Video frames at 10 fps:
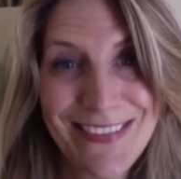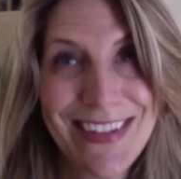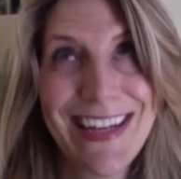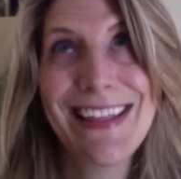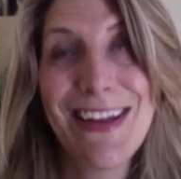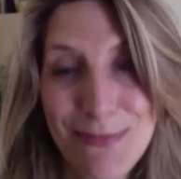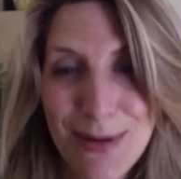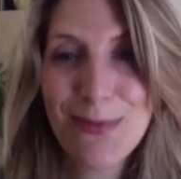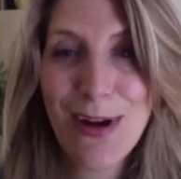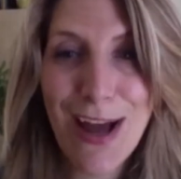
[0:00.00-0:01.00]
I mean, I love
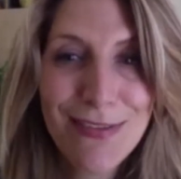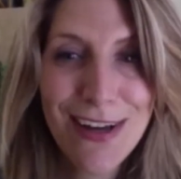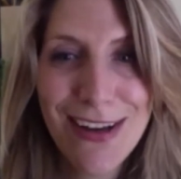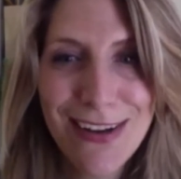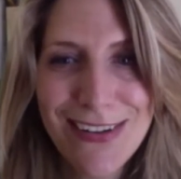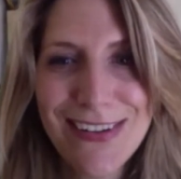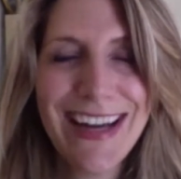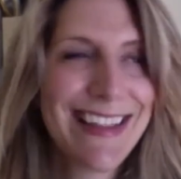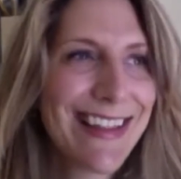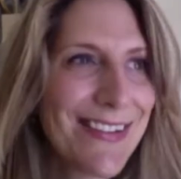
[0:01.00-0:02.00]
my Bravo,
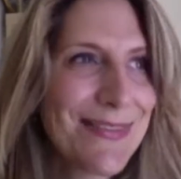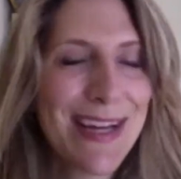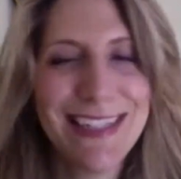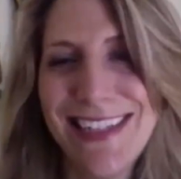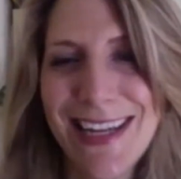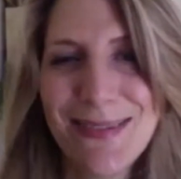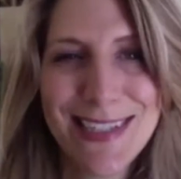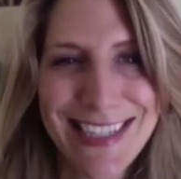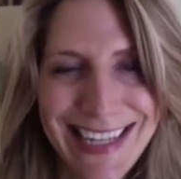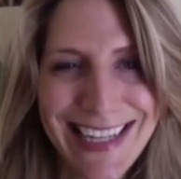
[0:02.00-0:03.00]
I love my
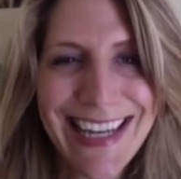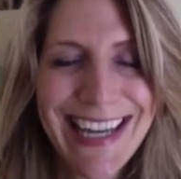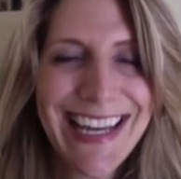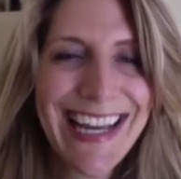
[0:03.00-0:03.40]
TMZ,